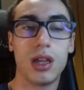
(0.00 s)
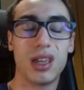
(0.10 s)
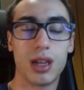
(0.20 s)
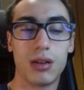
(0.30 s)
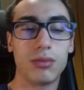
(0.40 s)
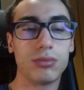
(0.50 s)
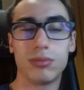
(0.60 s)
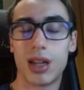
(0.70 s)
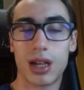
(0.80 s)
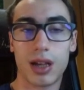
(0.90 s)
here
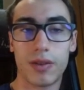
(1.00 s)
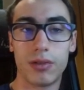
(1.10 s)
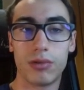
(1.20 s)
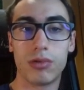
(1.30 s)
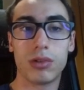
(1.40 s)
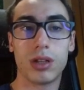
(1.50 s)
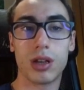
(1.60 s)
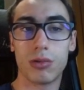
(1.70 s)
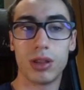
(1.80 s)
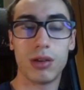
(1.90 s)
black have
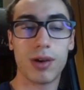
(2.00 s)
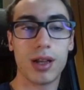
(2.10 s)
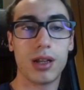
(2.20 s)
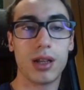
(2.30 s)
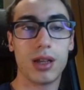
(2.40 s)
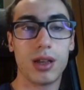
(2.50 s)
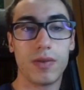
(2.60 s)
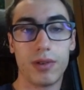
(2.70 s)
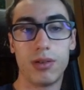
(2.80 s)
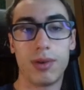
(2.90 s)
queen d1,
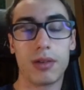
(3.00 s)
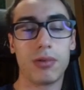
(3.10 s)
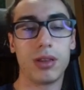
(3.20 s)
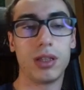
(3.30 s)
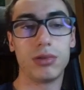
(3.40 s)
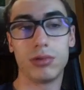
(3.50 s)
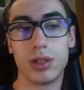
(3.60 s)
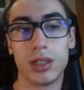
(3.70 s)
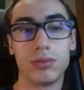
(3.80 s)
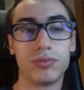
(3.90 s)
followed by queen
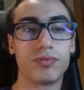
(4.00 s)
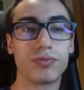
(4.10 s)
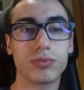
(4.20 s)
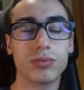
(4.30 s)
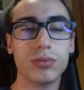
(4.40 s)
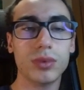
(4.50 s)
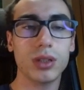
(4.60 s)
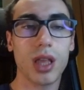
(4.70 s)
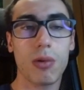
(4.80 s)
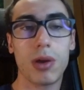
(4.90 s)
d2, and
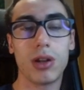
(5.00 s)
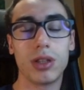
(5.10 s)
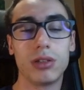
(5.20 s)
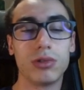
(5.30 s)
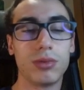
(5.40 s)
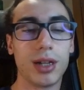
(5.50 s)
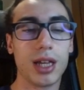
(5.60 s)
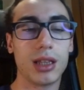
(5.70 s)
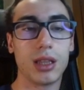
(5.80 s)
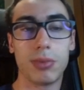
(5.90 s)
the queen on d2 is
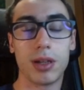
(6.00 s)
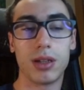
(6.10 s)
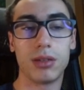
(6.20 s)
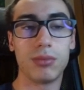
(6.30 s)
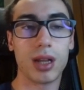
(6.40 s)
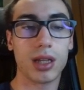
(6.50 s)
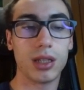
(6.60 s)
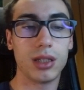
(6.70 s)
very active, and black